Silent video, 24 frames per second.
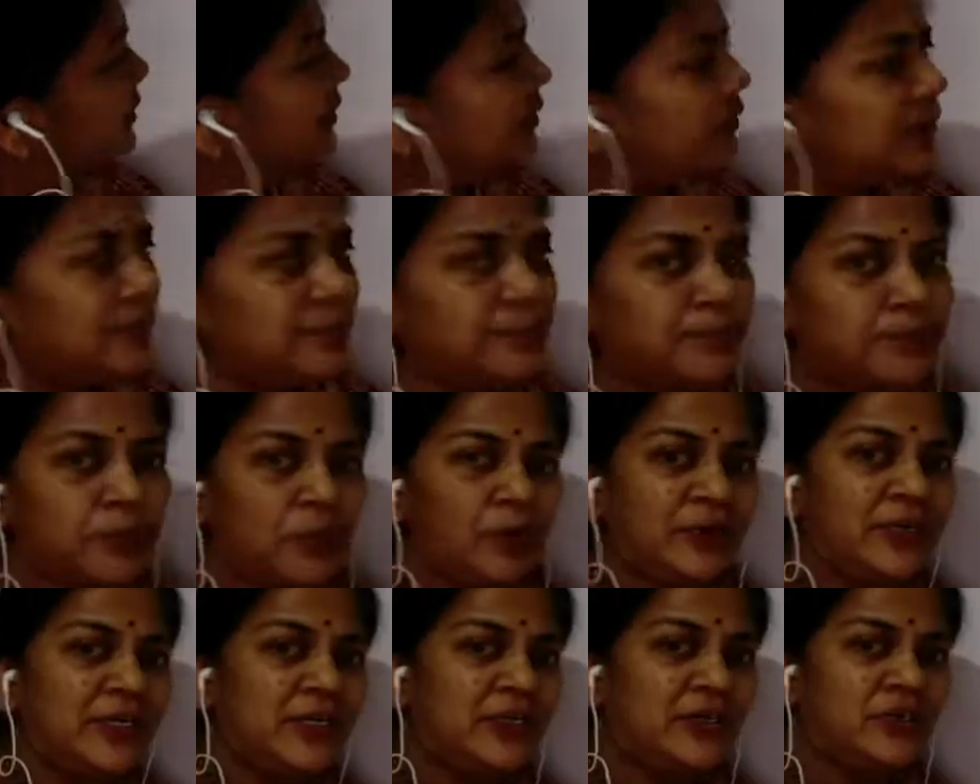the
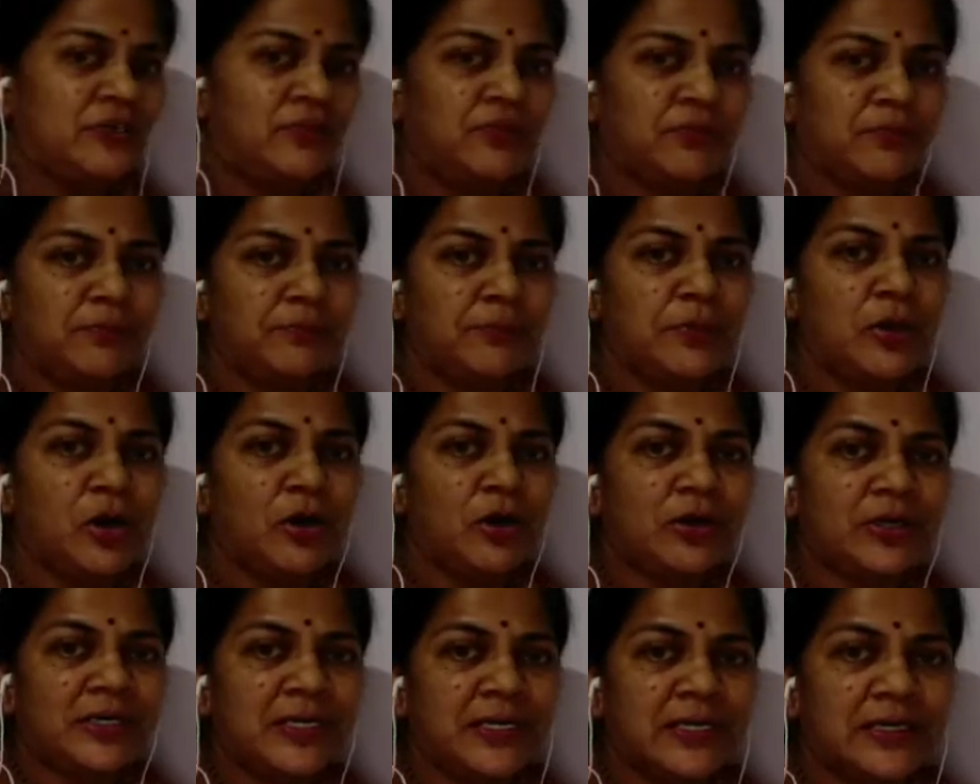product of
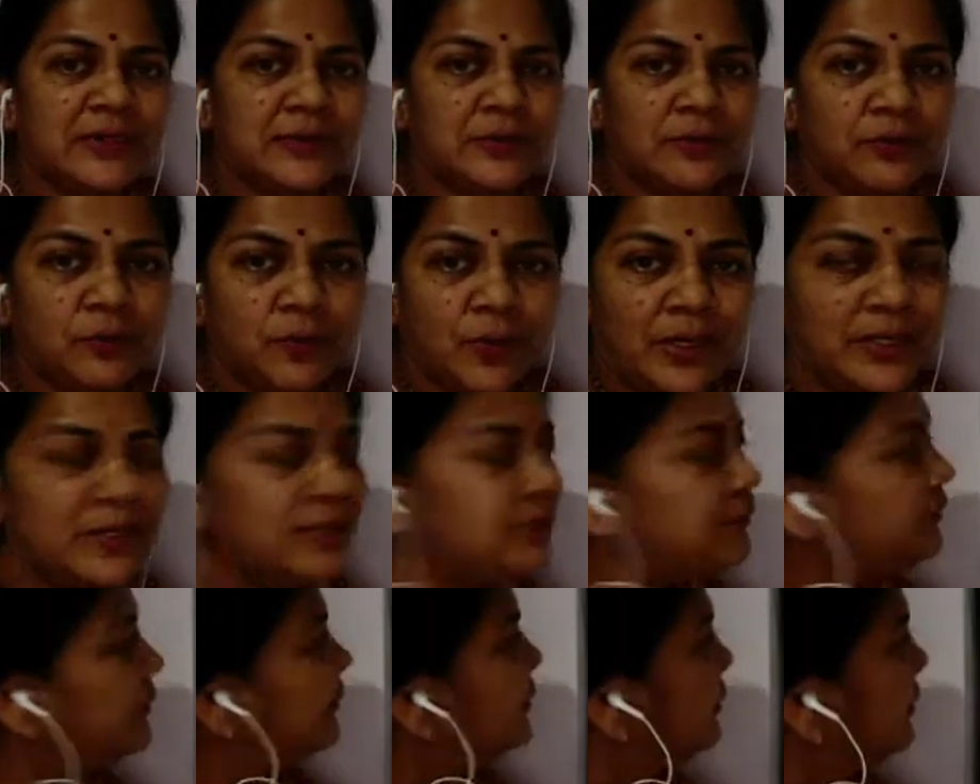meiotic one
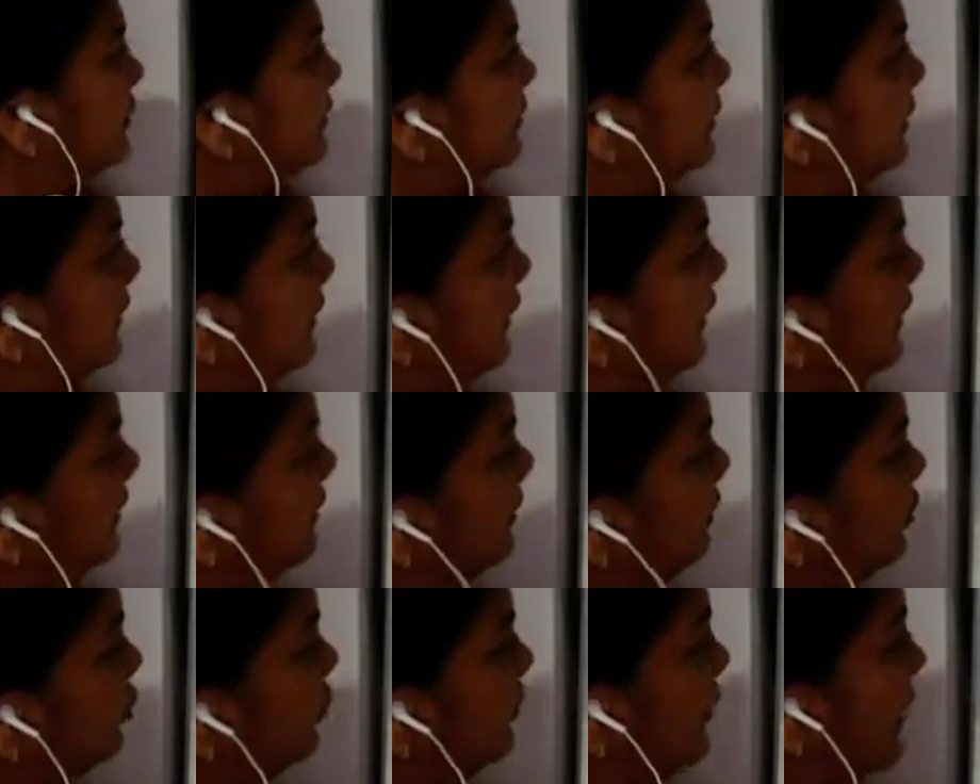division,
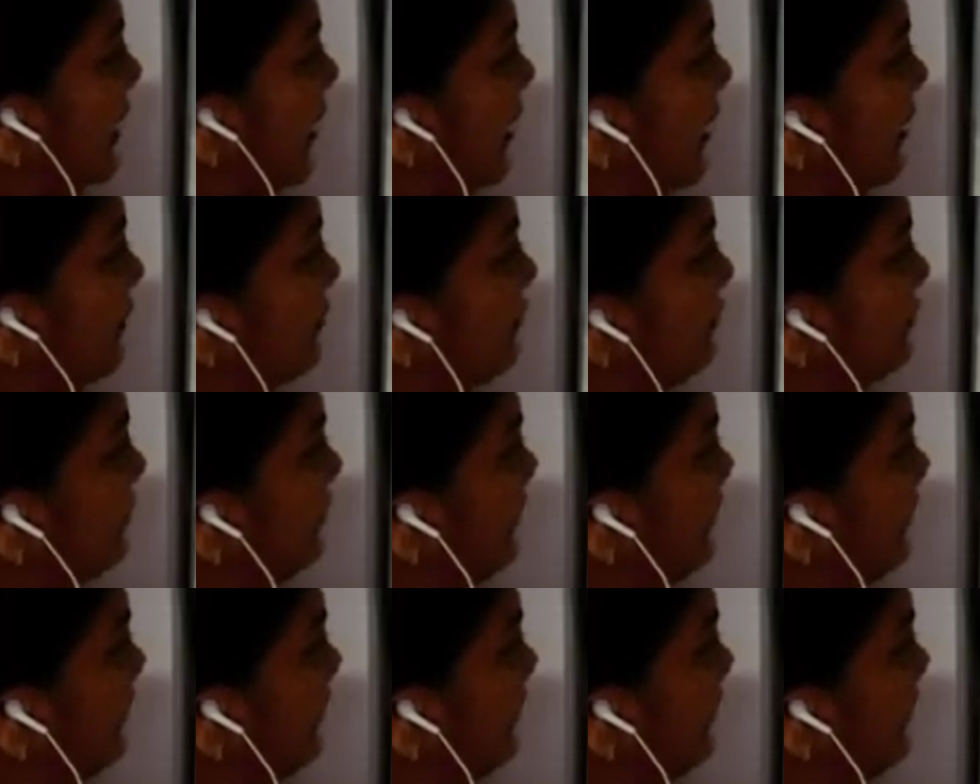you will have